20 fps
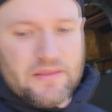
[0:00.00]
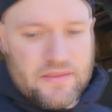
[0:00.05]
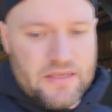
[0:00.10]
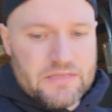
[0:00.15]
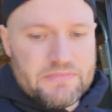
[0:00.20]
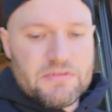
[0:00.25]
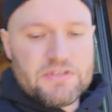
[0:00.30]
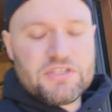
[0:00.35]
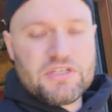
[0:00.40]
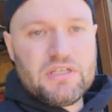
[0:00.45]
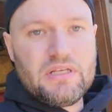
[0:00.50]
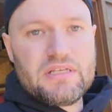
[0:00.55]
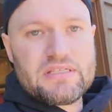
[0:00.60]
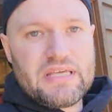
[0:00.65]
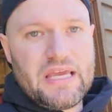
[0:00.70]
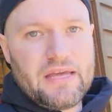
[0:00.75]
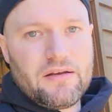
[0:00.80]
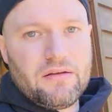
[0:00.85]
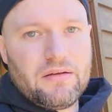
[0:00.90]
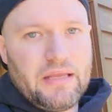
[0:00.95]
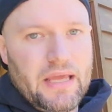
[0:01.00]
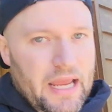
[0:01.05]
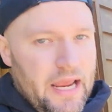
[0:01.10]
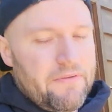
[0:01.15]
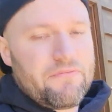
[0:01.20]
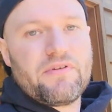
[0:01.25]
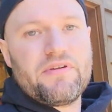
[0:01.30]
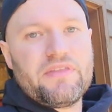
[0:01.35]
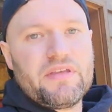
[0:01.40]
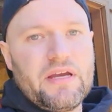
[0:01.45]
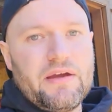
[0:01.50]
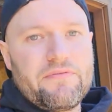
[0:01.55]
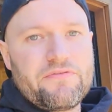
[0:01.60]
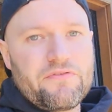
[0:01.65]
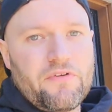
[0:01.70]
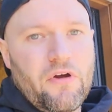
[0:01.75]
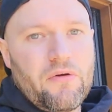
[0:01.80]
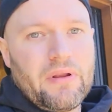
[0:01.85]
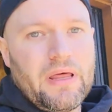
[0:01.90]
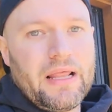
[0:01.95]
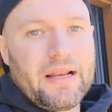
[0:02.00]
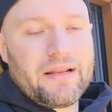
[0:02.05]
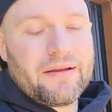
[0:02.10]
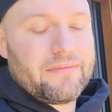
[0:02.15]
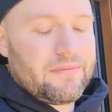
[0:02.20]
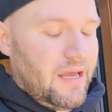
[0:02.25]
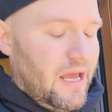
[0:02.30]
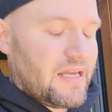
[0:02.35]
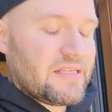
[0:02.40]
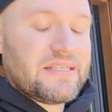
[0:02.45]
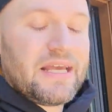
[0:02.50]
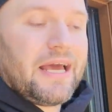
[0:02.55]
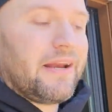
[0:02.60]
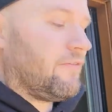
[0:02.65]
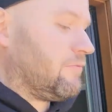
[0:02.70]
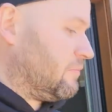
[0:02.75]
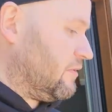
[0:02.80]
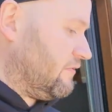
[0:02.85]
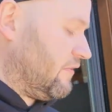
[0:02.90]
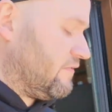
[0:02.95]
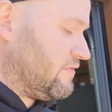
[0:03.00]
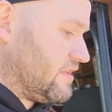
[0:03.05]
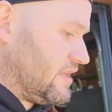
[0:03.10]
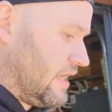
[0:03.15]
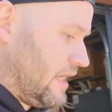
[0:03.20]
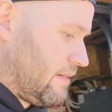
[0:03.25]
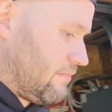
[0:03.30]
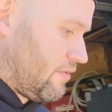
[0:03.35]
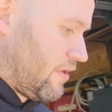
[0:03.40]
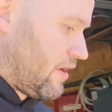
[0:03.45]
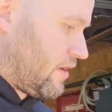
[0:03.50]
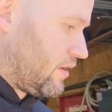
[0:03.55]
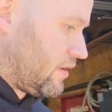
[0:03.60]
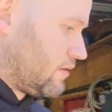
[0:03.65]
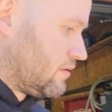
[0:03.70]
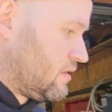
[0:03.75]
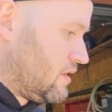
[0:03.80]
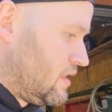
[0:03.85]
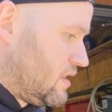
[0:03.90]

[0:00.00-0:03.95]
This machine has handled everything I've thrown at it, aside from a 15 amp breaker.